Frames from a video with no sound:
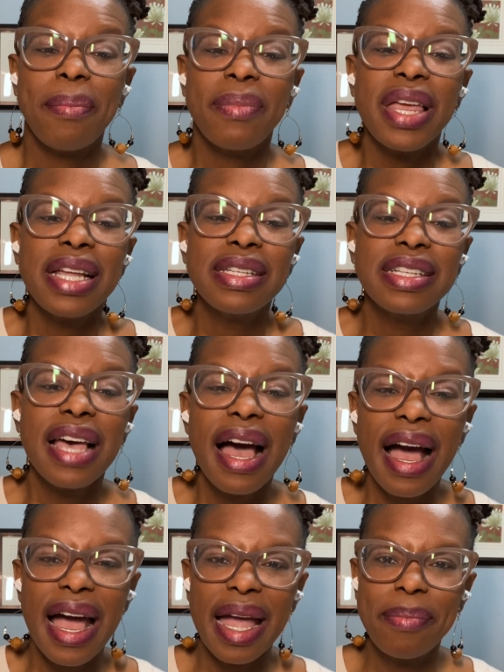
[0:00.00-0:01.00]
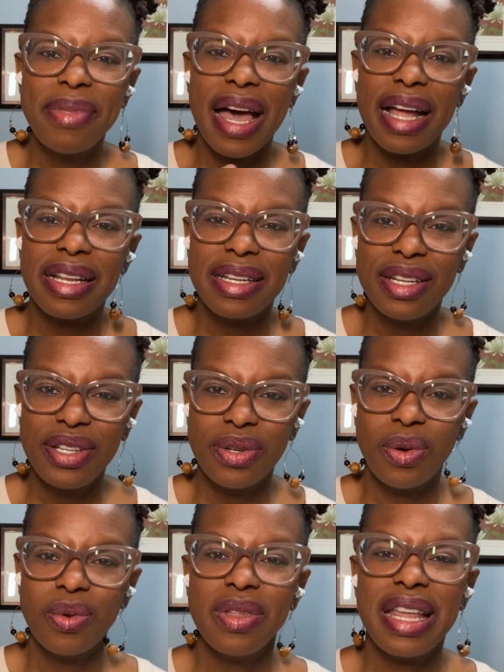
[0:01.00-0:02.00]
in time that,
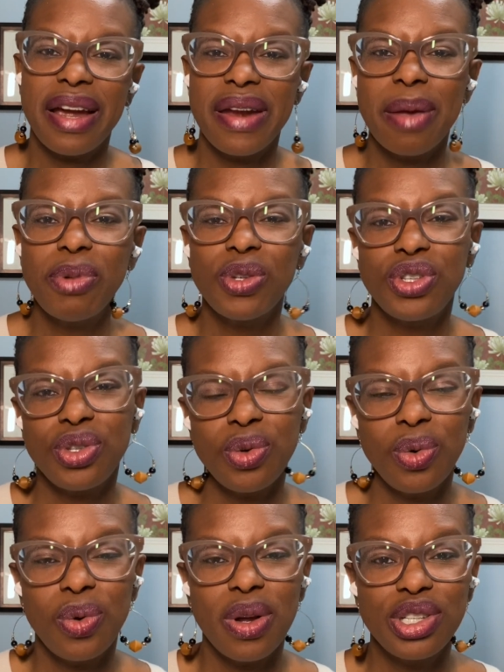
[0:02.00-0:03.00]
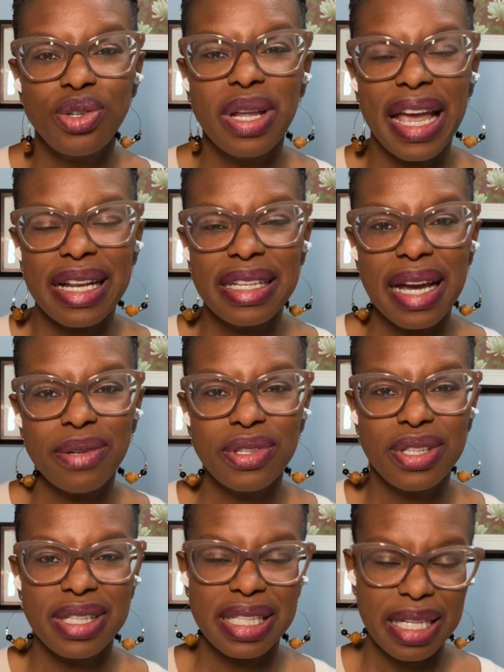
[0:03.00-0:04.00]
they're able to get down
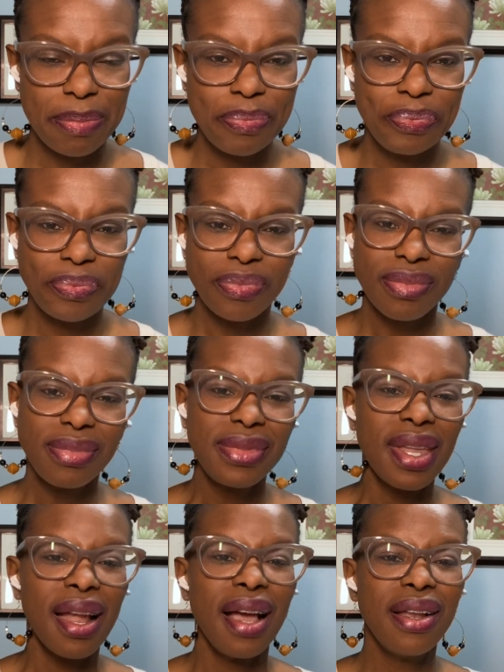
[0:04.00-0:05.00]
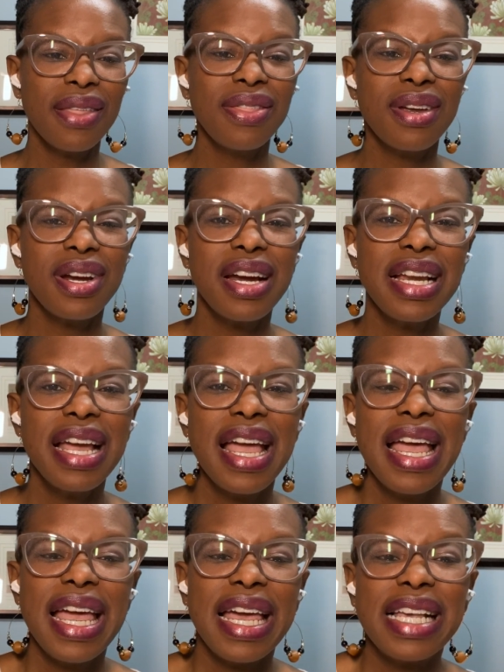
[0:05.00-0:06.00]
to sleep. The third
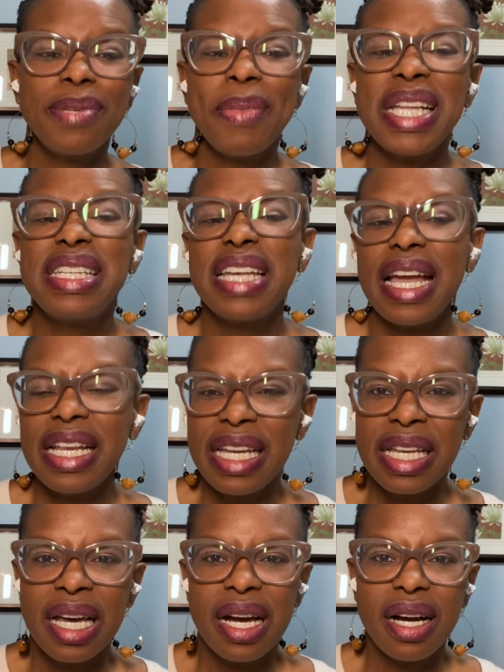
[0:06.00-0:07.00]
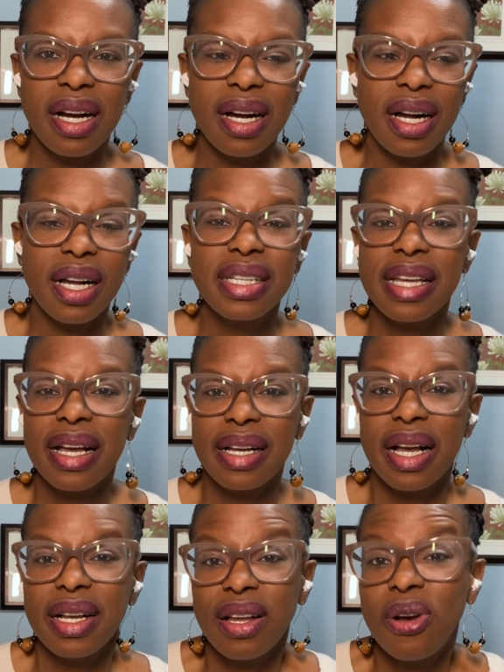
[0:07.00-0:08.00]
is maintaining
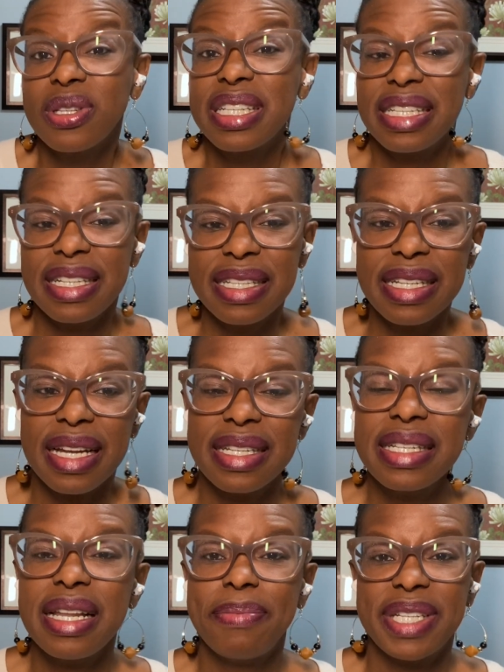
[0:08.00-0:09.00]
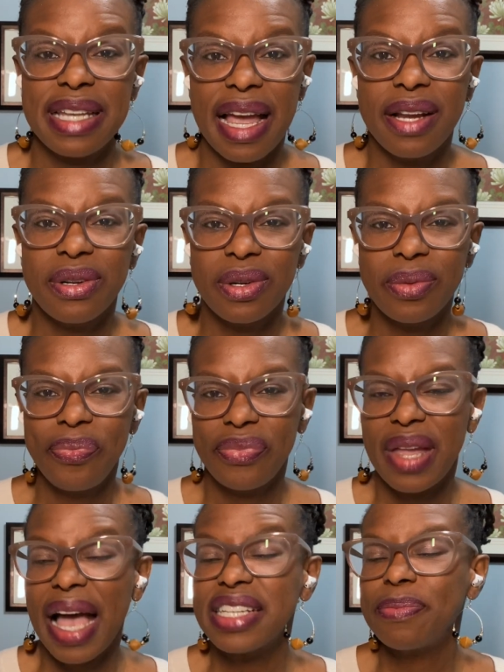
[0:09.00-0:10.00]
a consistent sleep schedule
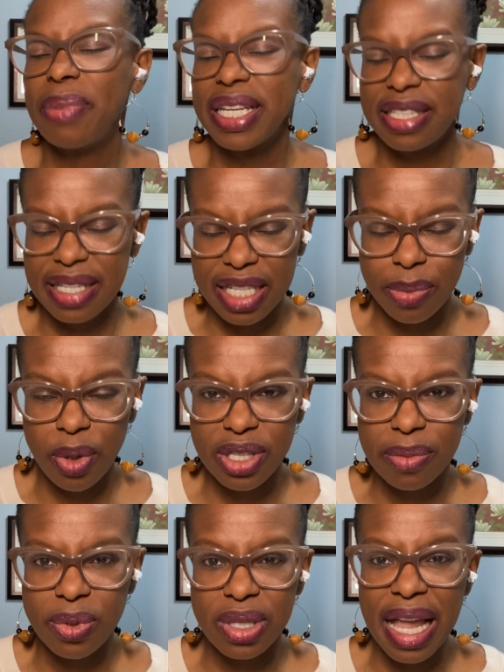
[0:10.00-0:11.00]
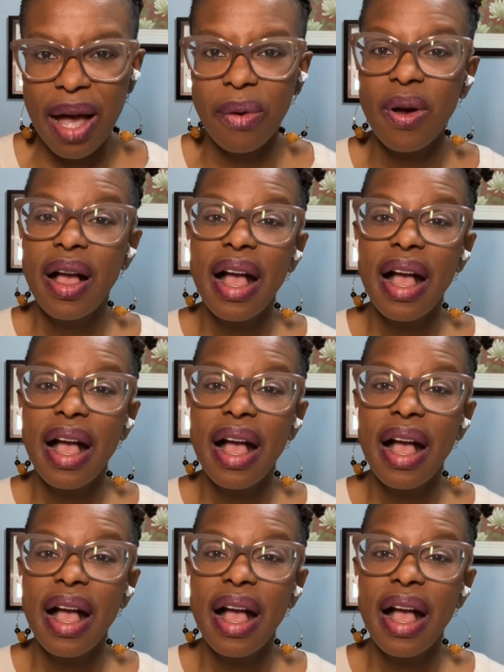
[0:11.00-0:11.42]
as best as possible. Now,